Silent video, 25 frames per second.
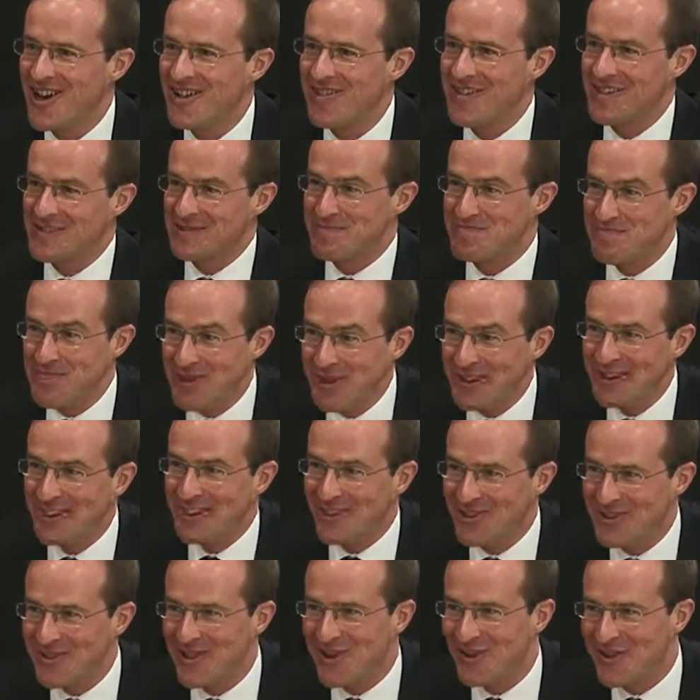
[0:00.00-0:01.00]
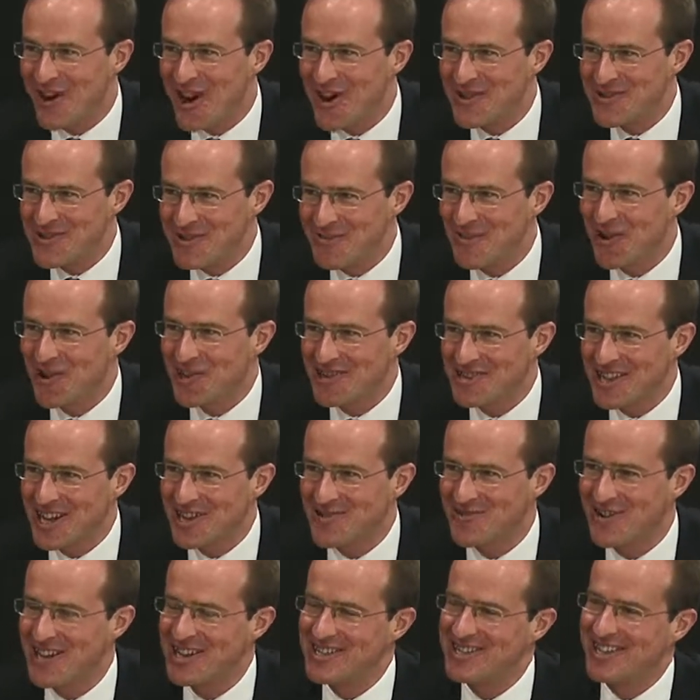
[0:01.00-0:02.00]
and that's billion euros, I'm not
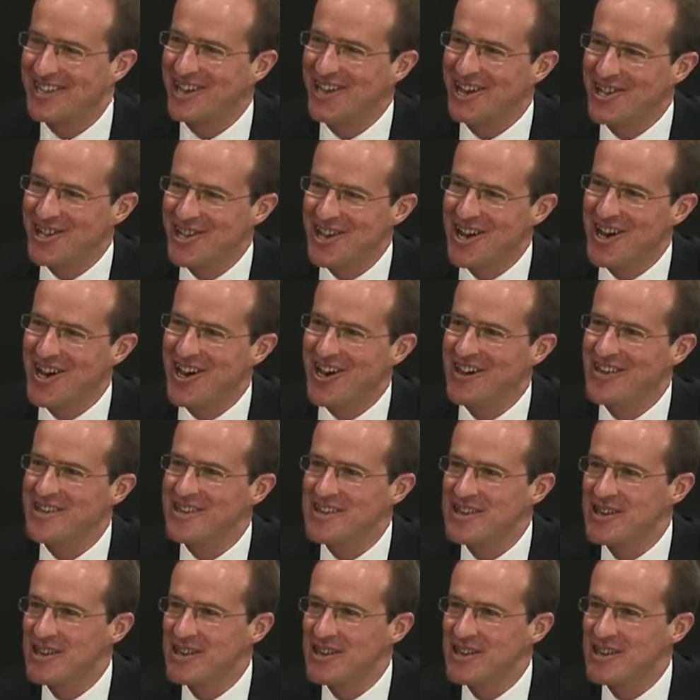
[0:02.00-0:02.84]
exaggerating, a year,